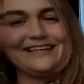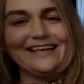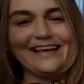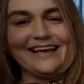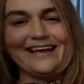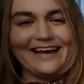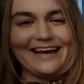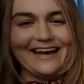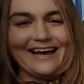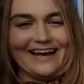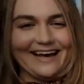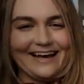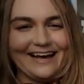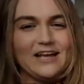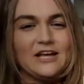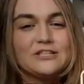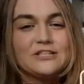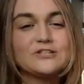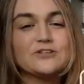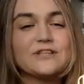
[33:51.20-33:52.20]
Yeah.
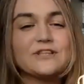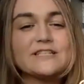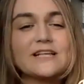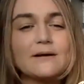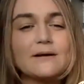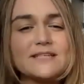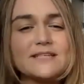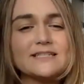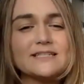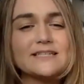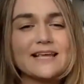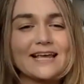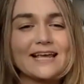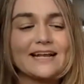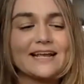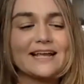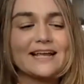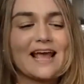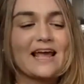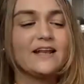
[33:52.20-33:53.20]
So oh. this
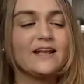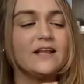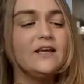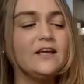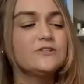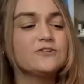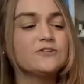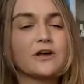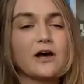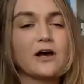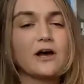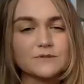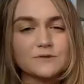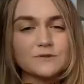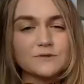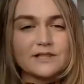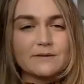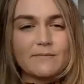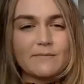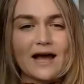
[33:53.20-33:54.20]
ah. again. So it comes
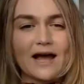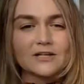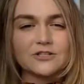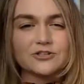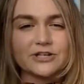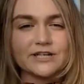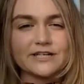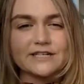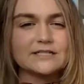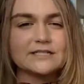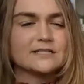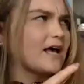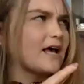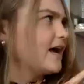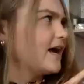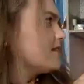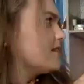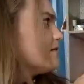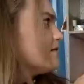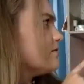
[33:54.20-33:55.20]
with the mattress.
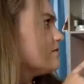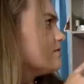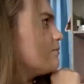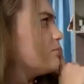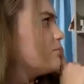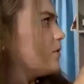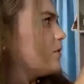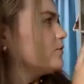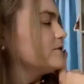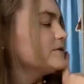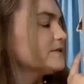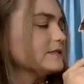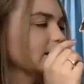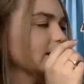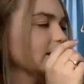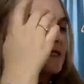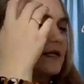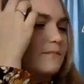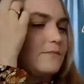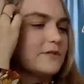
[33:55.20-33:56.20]
I, both
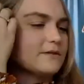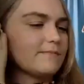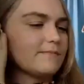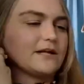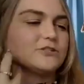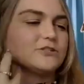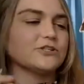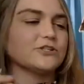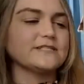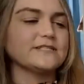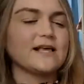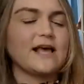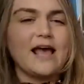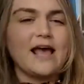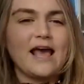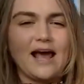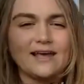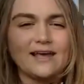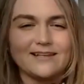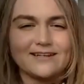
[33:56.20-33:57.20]
sets come with the mattress,
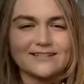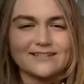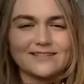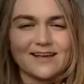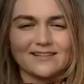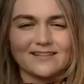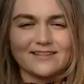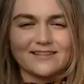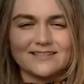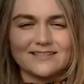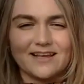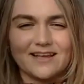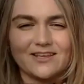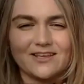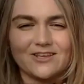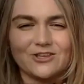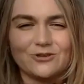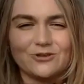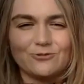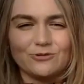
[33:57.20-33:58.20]
and then it's got this
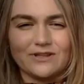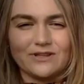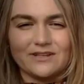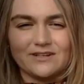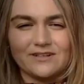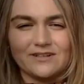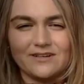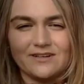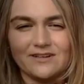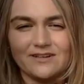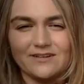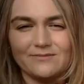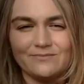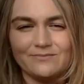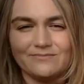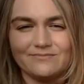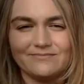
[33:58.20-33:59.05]
like cute little.